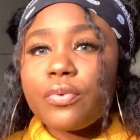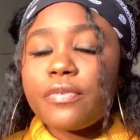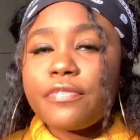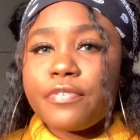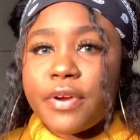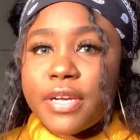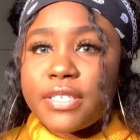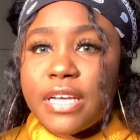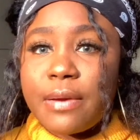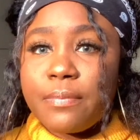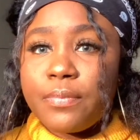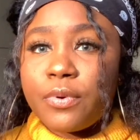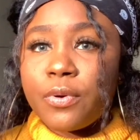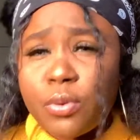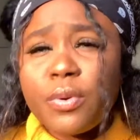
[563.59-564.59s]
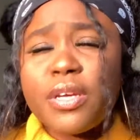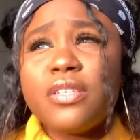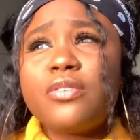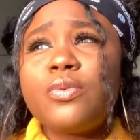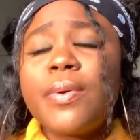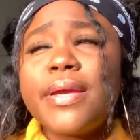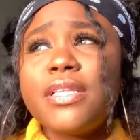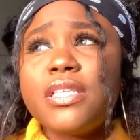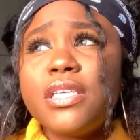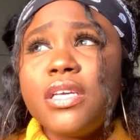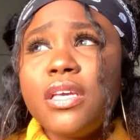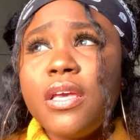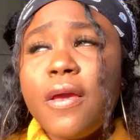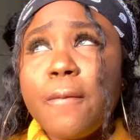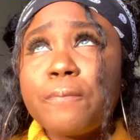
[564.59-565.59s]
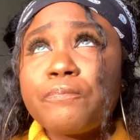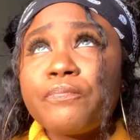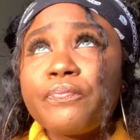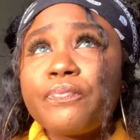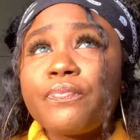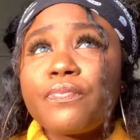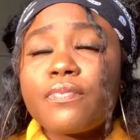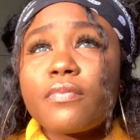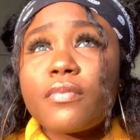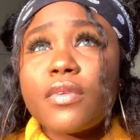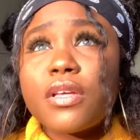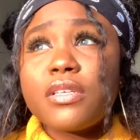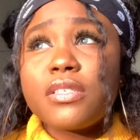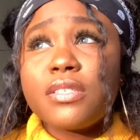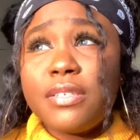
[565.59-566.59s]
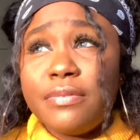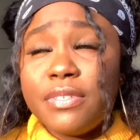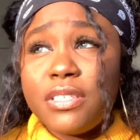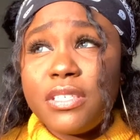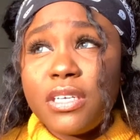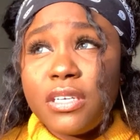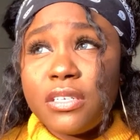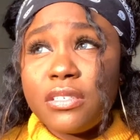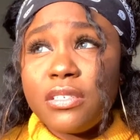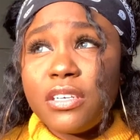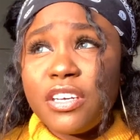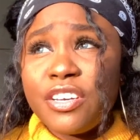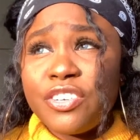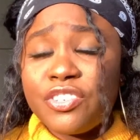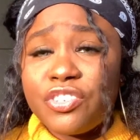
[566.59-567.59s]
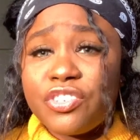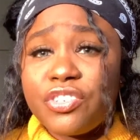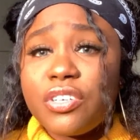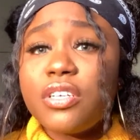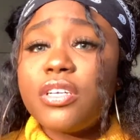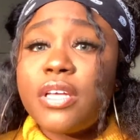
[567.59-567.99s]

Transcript: For example, in 2017-ish,